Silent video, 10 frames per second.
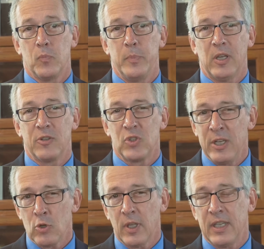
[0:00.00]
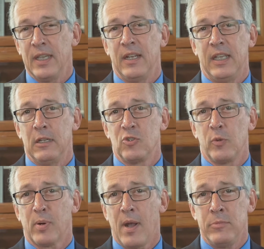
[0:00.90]
because then you're looking at a kid as a
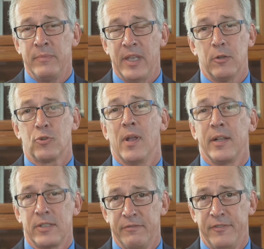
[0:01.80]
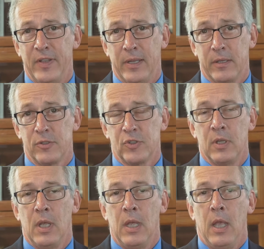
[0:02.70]
problem that you're trying to fix.
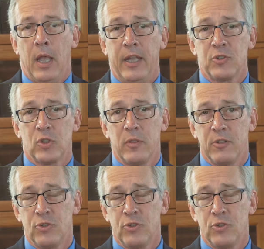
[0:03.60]
And so the